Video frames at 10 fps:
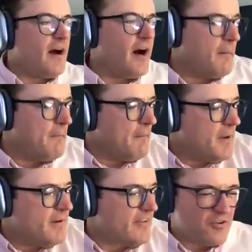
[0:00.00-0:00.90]
I think
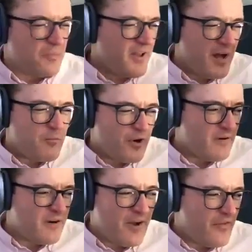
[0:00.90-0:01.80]
there'll be a lot
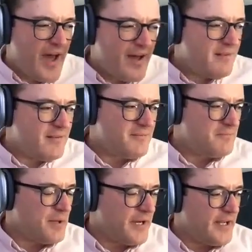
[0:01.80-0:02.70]
more around that,
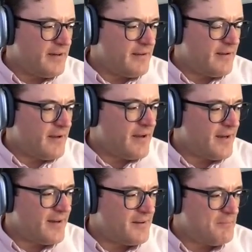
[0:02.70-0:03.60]
but
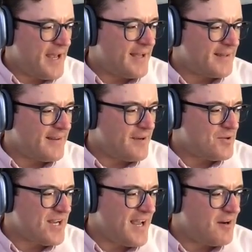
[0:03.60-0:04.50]
man, I
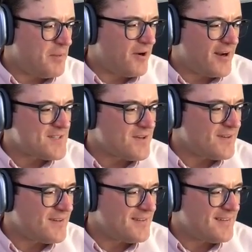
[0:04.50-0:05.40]
wish I had a better
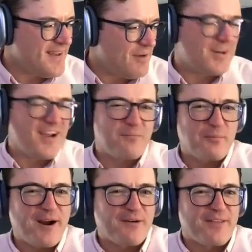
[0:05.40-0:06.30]
answer. I would have come
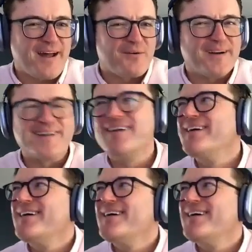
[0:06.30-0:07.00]
prepared with that one.